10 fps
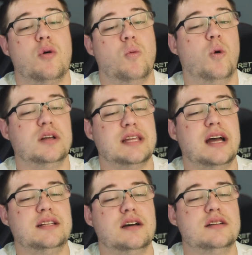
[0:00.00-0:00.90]
what
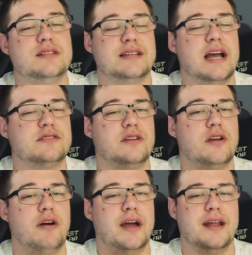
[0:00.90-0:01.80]
that does is actually
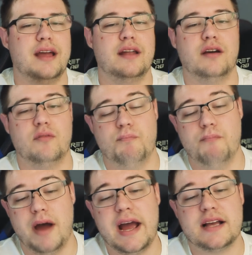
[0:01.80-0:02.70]
go ahead and
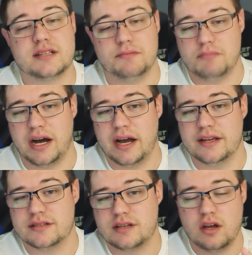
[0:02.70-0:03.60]

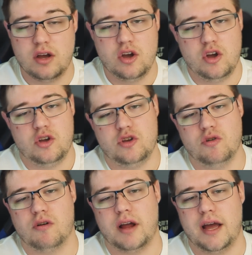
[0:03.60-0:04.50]
maximize
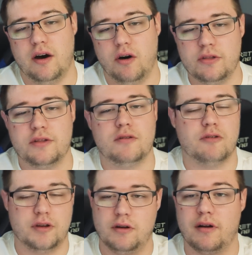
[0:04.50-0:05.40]
your health
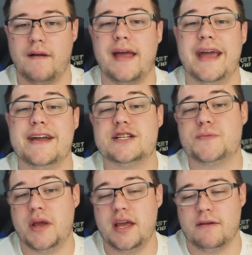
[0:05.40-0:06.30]
or your
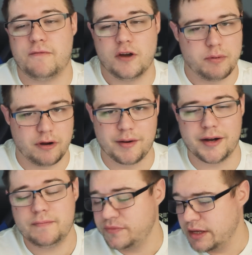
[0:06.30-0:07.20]
HP for your
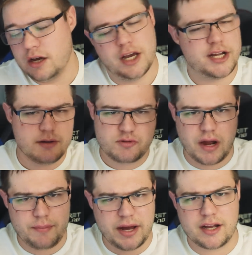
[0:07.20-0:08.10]
Pokemon. It jumps
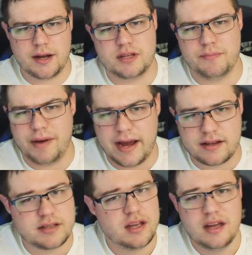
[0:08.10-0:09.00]
right back up to
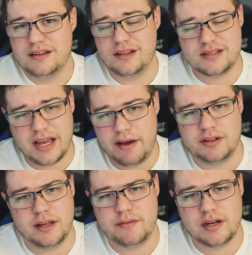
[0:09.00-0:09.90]
max, doesn't have a
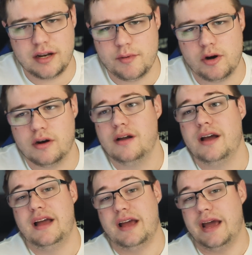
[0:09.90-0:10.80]
limit anymore,
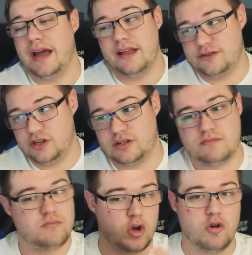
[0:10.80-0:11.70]
and
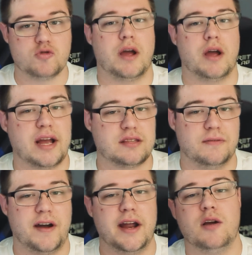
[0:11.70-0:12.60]
just goes right back to
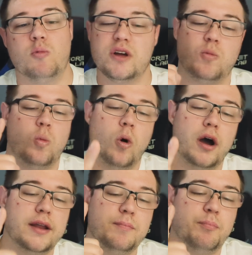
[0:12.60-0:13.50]
fighting with
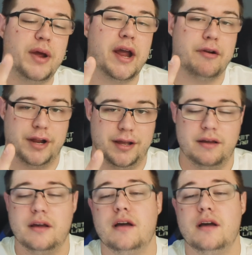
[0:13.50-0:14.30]
one berry.